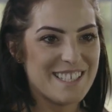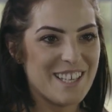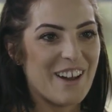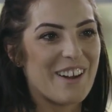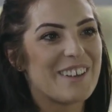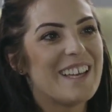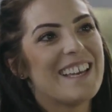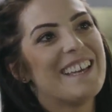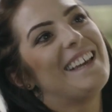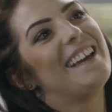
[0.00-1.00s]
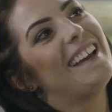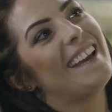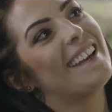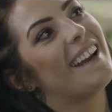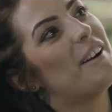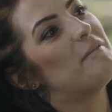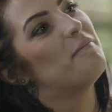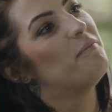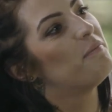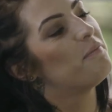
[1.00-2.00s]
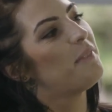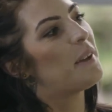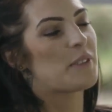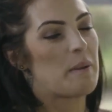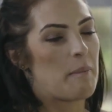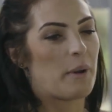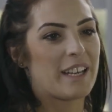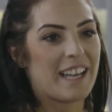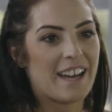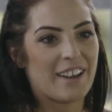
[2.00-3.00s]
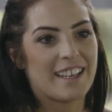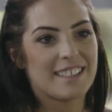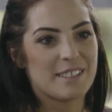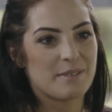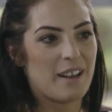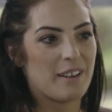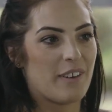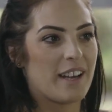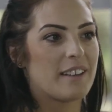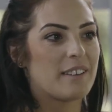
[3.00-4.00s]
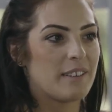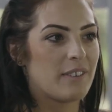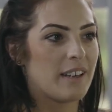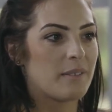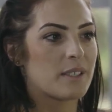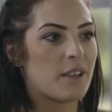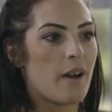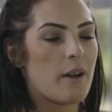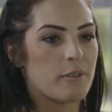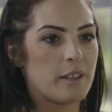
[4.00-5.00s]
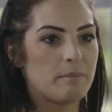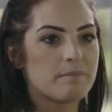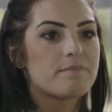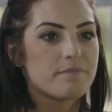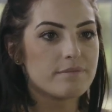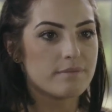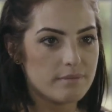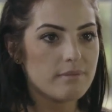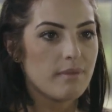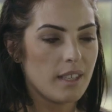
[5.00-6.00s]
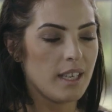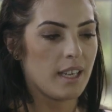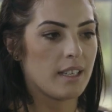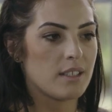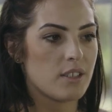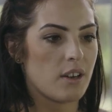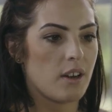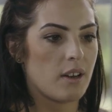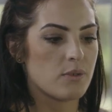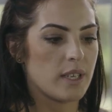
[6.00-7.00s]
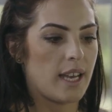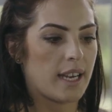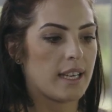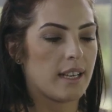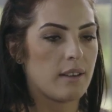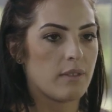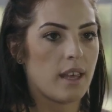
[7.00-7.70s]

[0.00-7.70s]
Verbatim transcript: so he um, he was like my bodyguard, I guess, as well. If I if I would go out with them, yeah. So I was really lucky to have